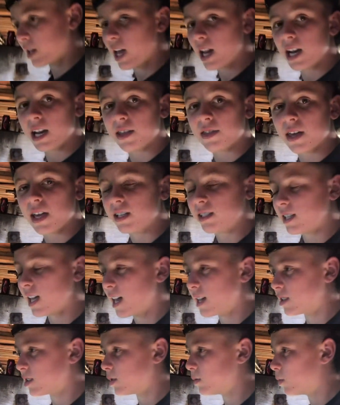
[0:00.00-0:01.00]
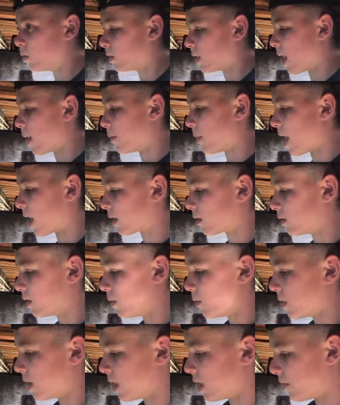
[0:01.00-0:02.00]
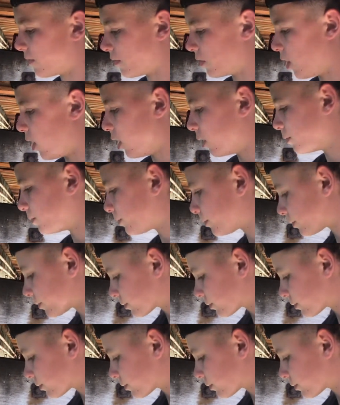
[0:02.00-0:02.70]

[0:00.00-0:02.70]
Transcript: get anything decent, we'll get back with you. But if not,